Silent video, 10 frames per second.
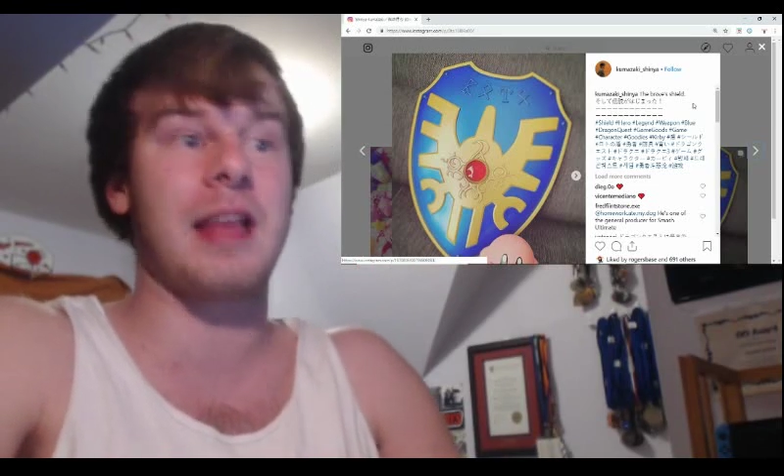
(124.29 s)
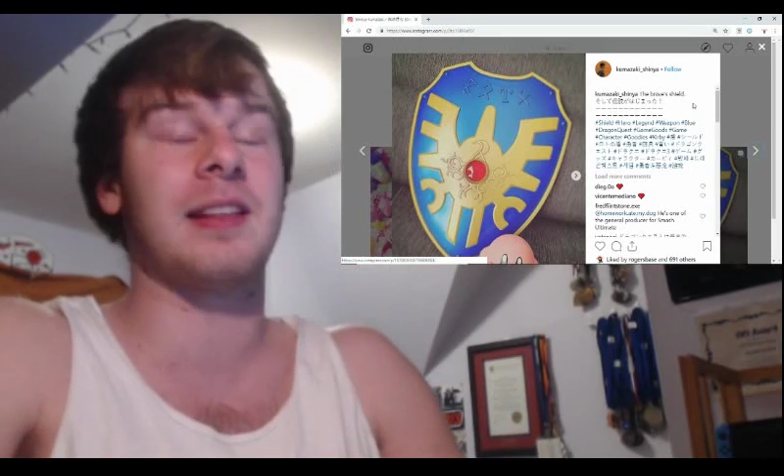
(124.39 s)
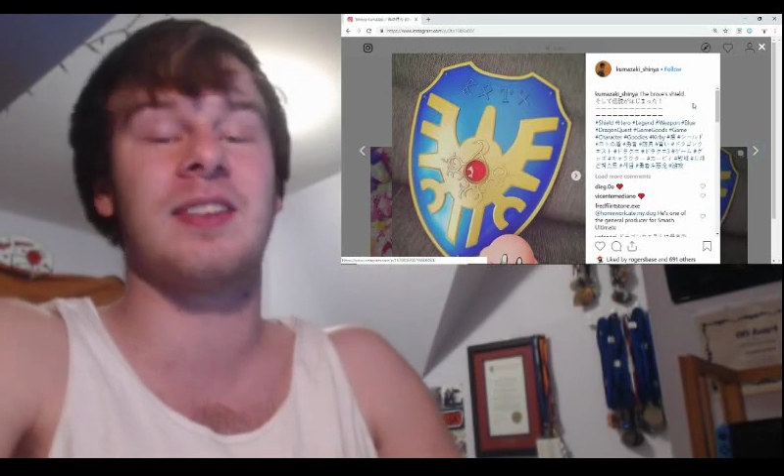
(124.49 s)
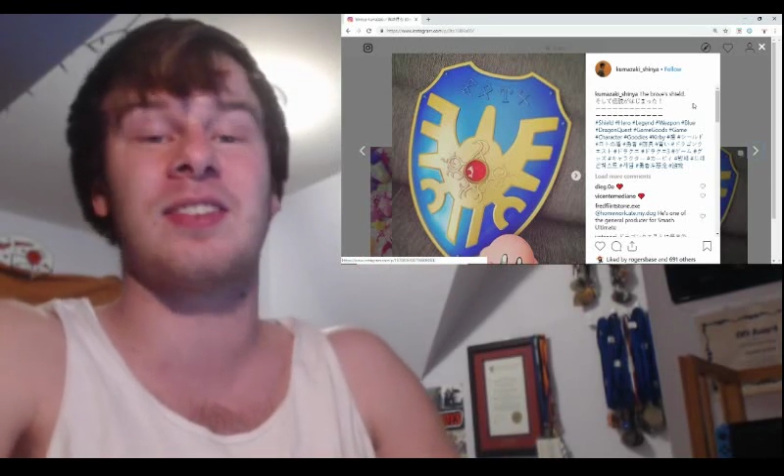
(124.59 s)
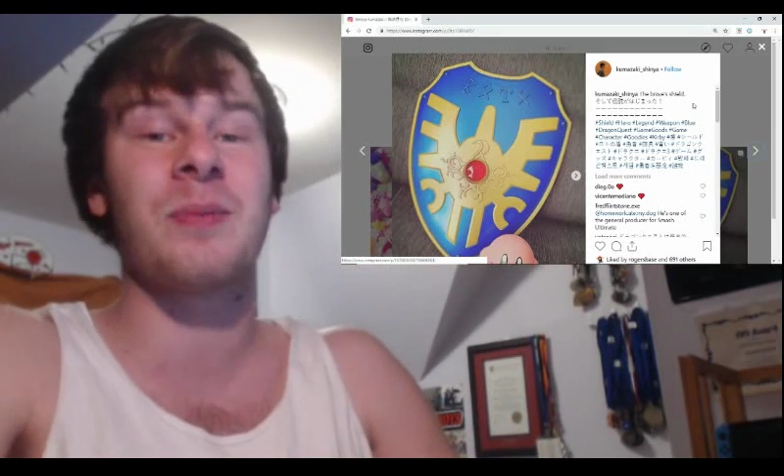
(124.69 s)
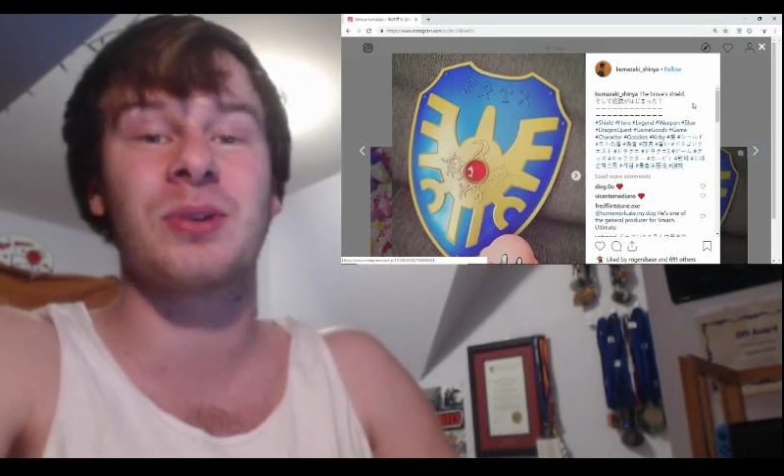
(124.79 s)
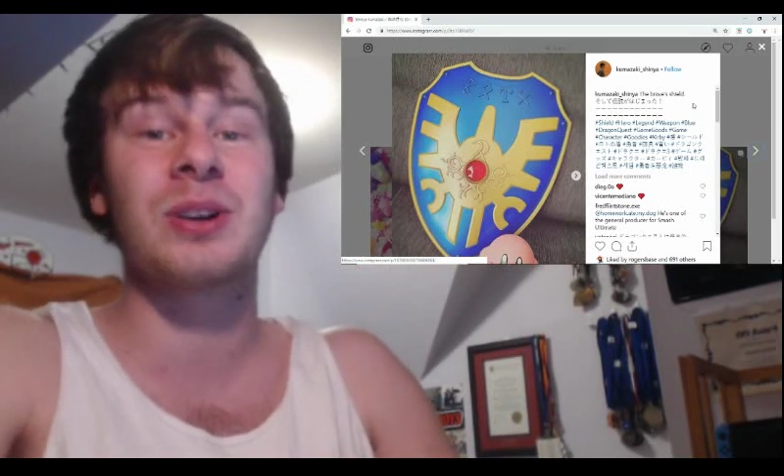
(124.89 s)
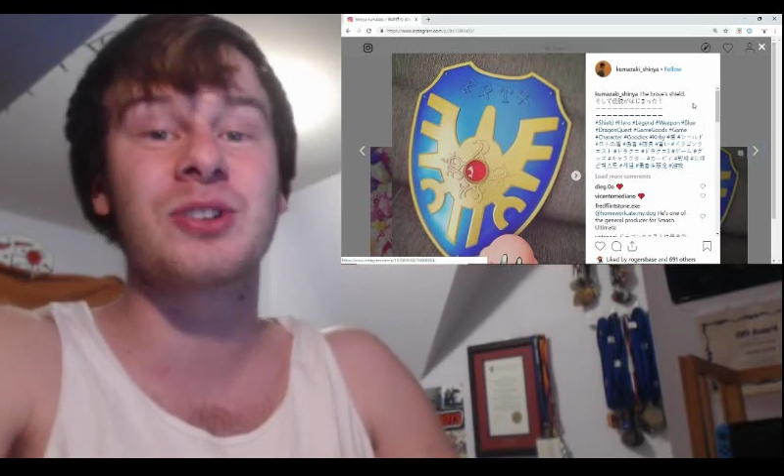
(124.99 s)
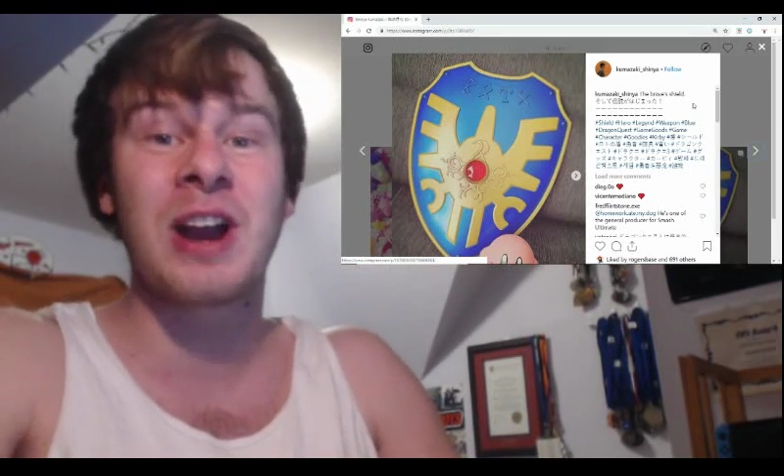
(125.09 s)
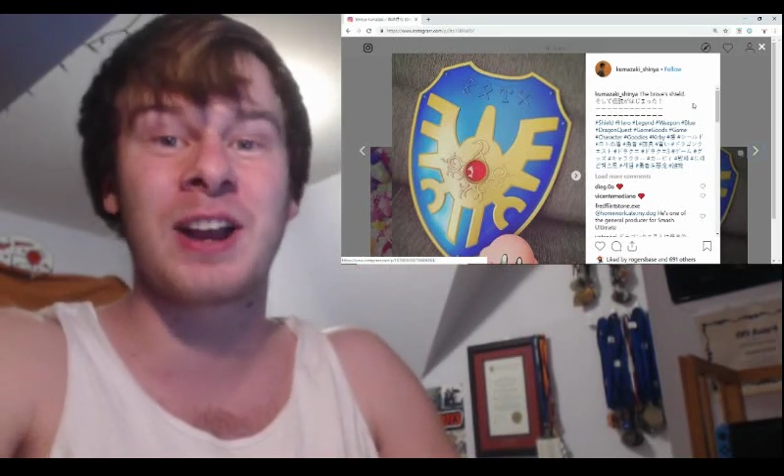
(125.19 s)
at least some sort
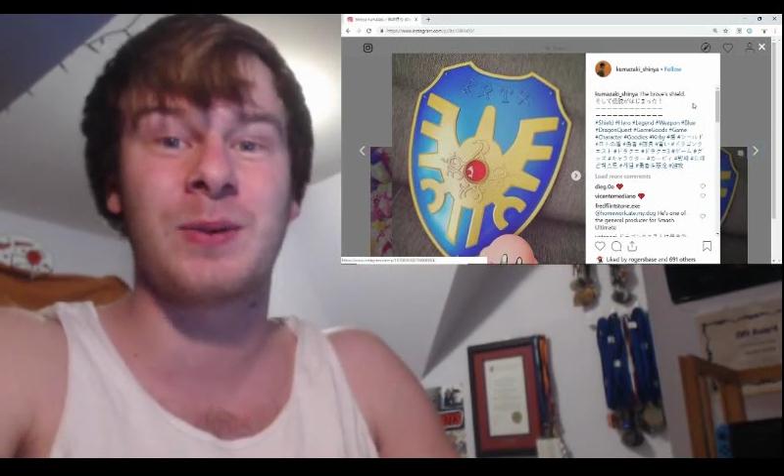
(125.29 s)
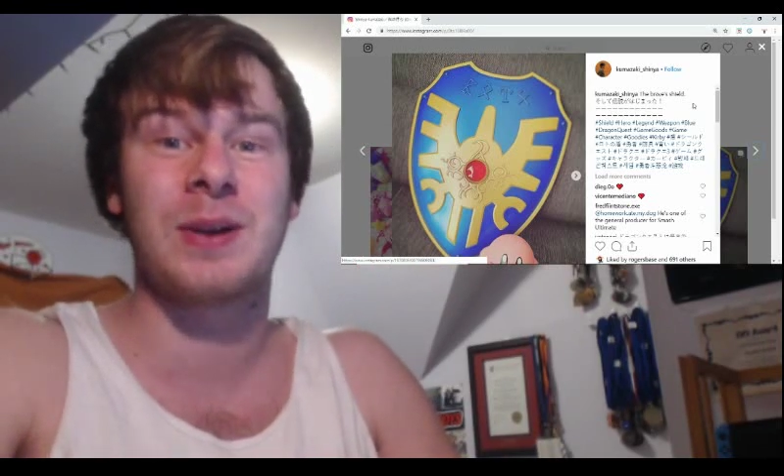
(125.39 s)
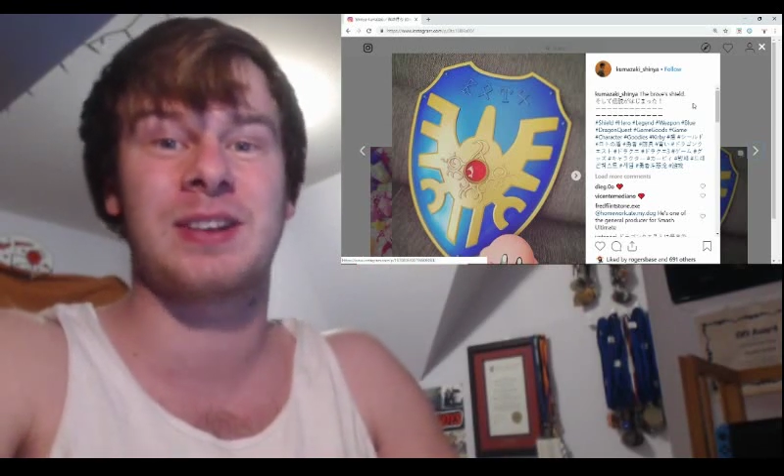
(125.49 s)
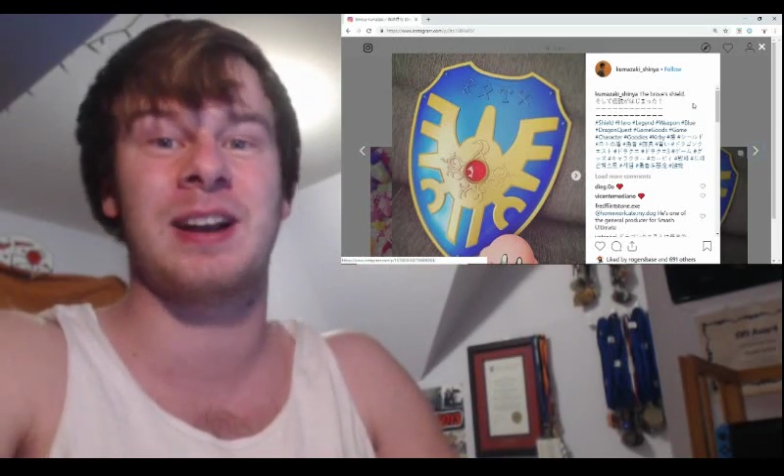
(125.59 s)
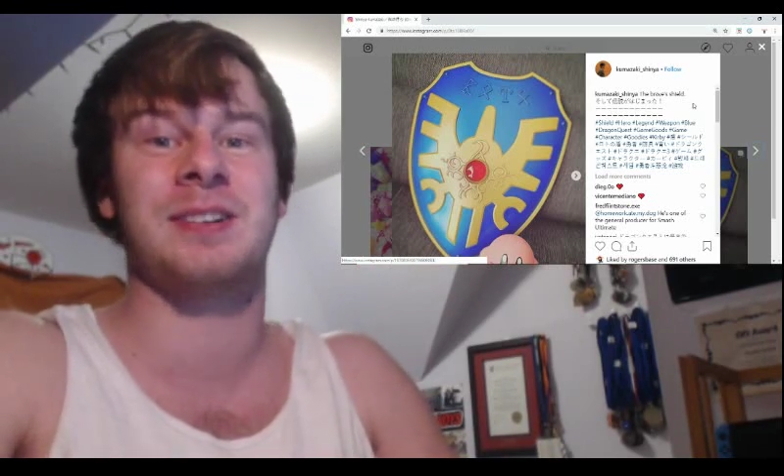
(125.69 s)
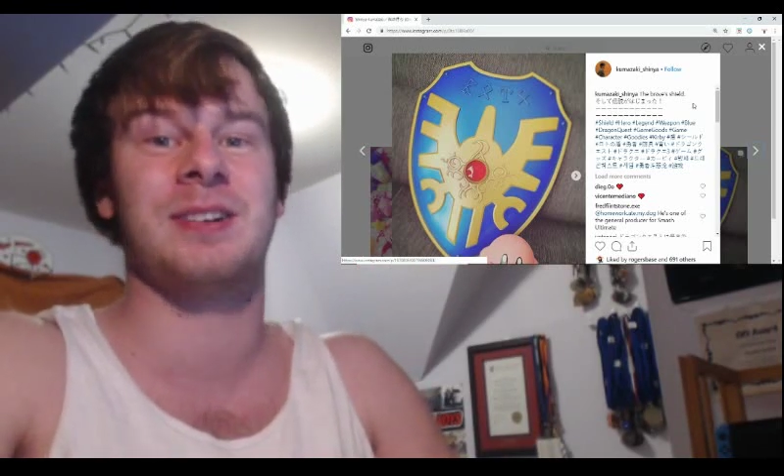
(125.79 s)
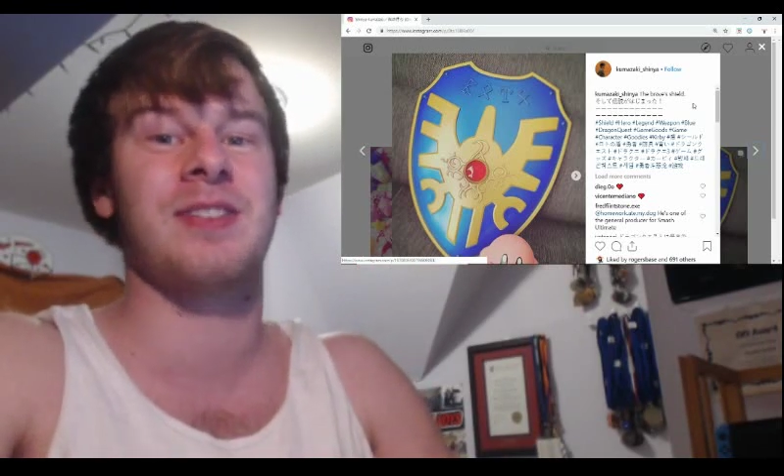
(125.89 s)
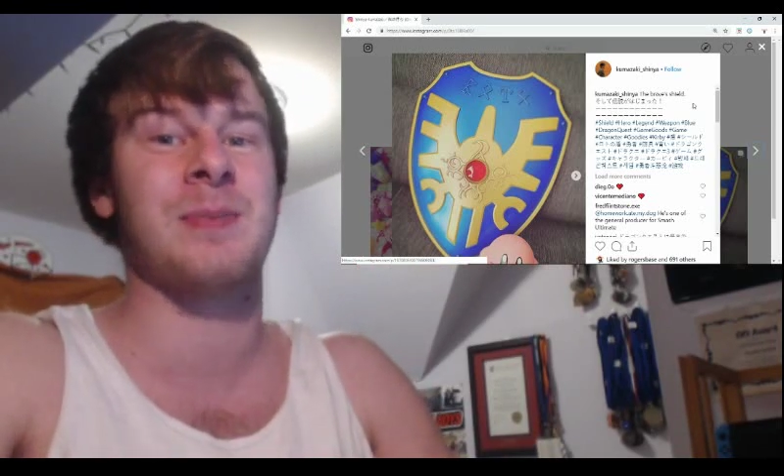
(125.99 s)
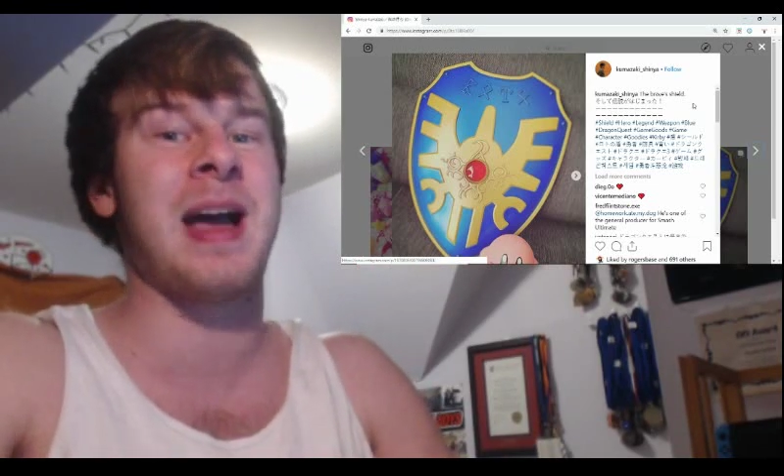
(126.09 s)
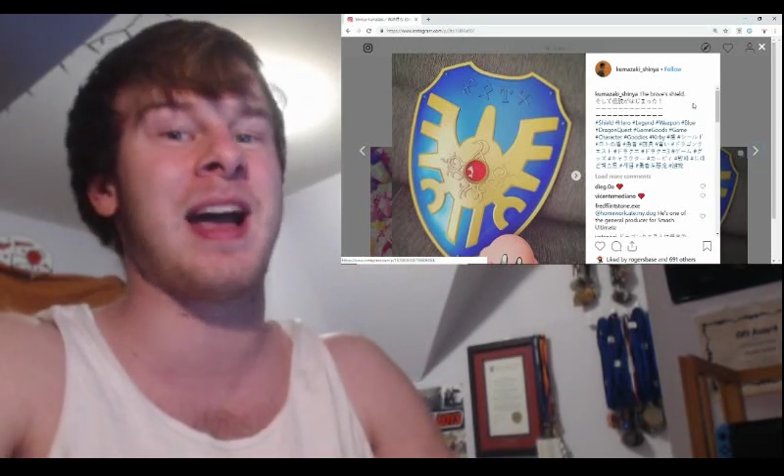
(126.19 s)
of Dragon Quest character in
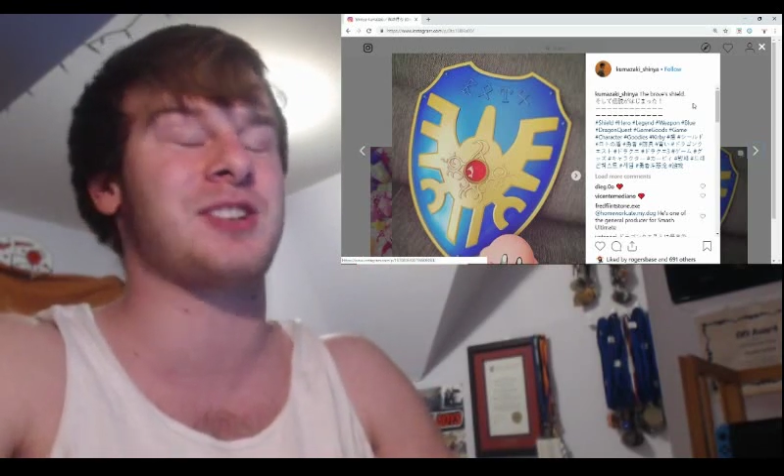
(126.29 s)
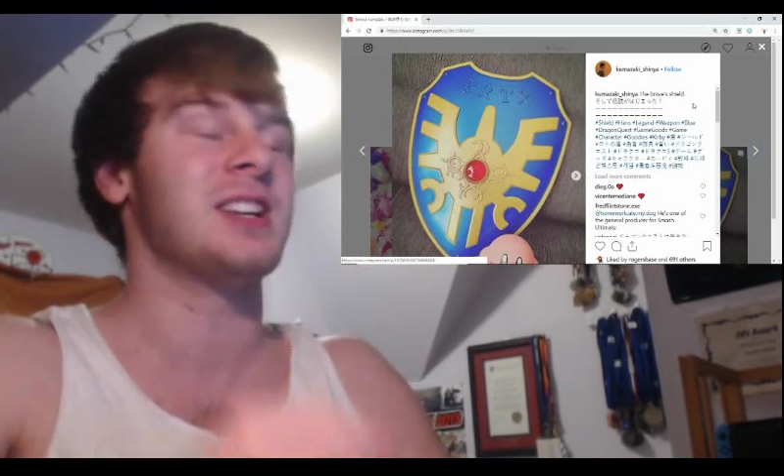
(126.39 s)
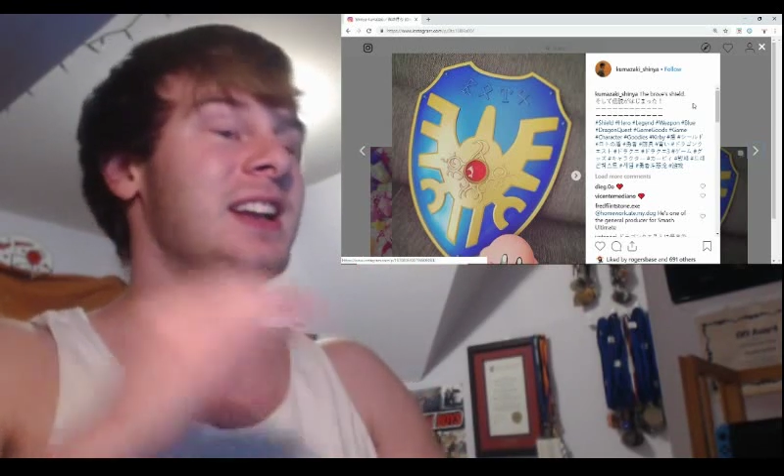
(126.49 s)
Smash?